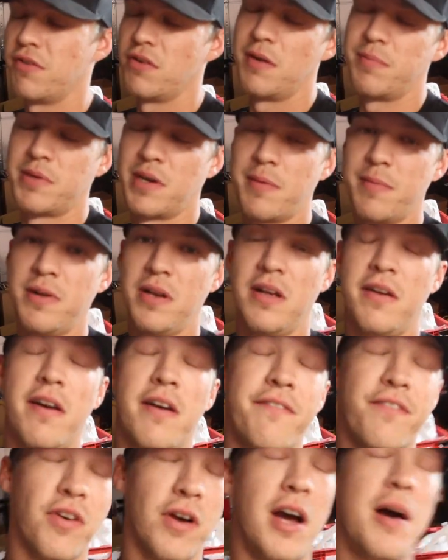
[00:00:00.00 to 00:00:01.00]
for upcoming
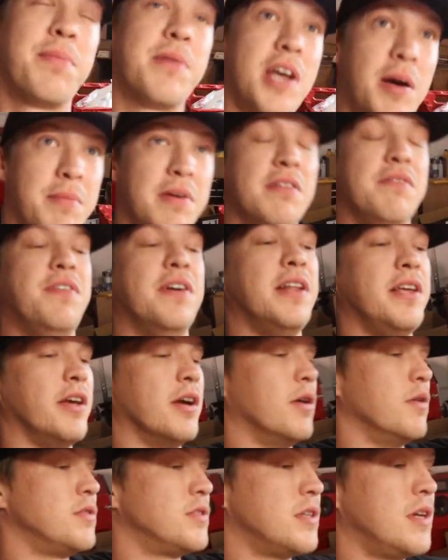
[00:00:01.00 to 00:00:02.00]
for upcoming
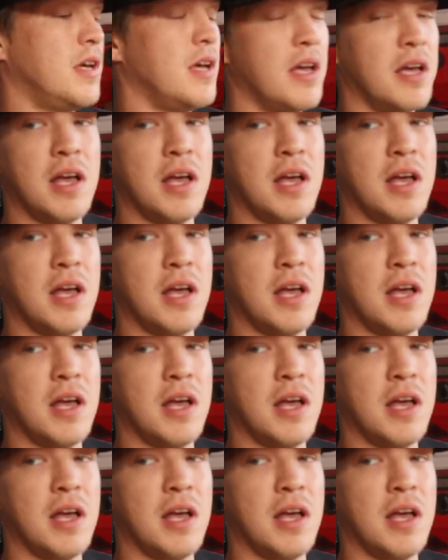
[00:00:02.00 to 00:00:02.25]
videos.